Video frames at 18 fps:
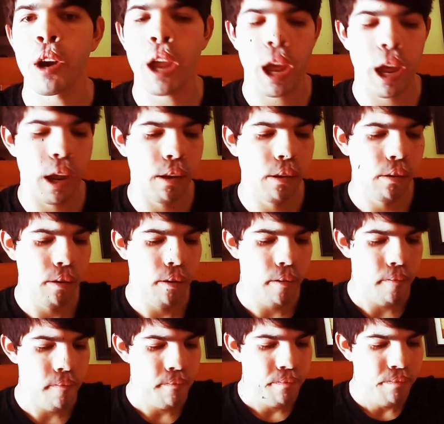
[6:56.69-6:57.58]
gang.
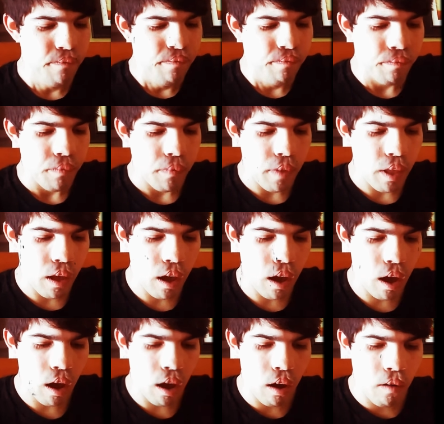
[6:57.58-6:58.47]

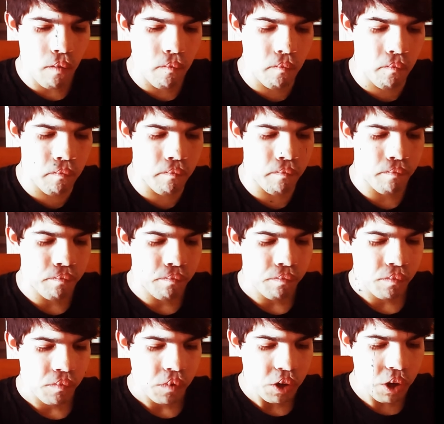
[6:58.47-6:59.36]

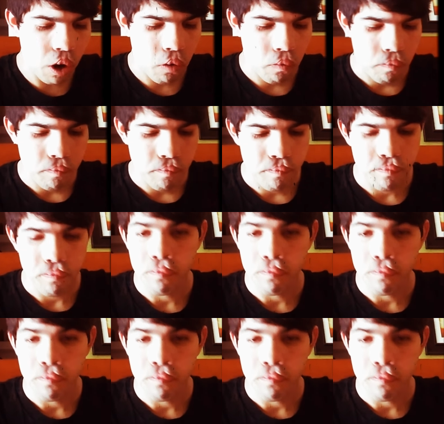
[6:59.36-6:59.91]
So,